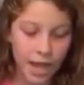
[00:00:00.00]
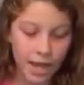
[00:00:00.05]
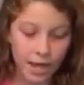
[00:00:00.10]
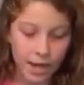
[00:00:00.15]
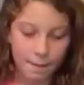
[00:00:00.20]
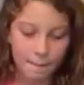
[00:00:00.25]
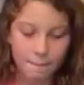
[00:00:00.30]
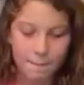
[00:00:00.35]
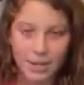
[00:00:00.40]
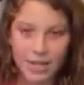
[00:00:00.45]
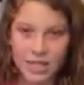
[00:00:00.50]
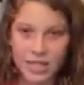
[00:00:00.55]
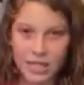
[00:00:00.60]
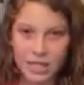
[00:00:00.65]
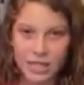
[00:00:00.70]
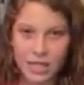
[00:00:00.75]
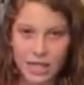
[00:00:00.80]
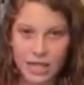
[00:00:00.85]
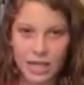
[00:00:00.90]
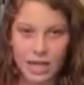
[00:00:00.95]
and I
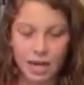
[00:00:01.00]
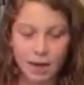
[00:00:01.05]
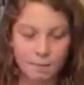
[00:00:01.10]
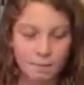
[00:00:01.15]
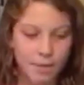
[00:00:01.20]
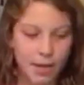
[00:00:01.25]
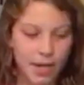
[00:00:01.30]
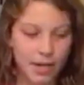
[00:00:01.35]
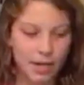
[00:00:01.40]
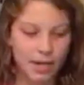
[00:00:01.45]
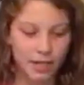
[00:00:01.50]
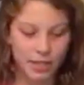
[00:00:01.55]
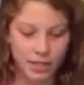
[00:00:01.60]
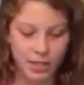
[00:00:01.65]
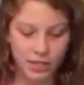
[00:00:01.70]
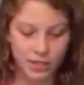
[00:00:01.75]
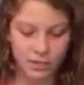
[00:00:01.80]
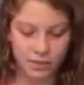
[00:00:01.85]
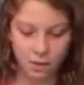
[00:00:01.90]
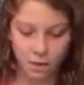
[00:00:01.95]
mixed it and made
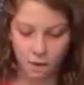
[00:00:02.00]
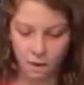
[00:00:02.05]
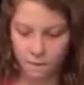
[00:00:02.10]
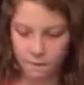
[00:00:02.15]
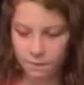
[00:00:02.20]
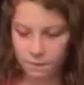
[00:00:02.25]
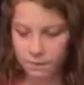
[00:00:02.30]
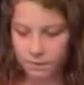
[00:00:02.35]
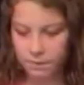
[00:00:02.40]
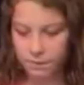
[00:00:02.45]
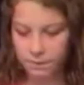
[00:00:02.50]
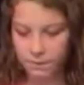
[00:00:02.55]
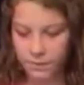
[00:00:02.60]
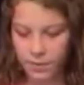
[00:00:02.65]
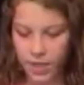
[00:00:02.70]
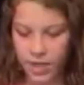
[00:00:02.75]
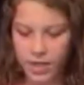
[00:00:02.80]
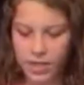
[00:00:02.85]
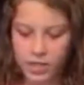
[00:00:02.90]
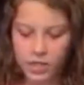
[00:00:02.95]
it dissolve
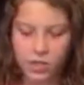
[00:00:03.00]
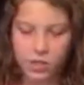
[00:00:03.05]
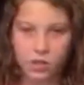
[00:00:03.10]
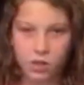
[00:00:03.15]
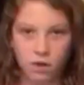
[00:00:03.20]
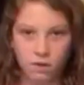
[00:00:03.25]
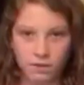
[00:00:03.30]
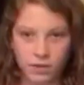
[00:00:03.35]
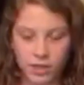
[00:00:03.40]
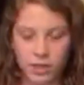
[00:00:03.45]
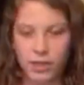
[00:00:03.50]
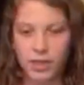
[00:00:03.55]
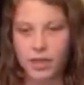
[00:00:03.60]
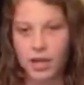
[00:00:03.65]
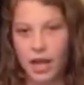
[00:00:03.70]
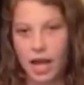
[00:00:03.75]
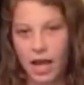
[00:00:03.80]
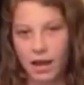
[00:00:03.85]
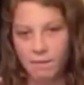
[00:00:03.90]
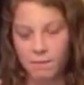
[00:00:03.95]
and dissolved it,
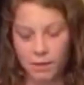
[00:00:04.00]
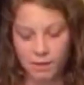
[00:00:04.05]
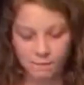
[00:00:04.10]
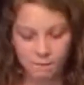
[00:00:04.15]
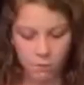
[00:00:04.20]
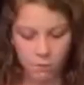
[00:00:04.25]
and I have my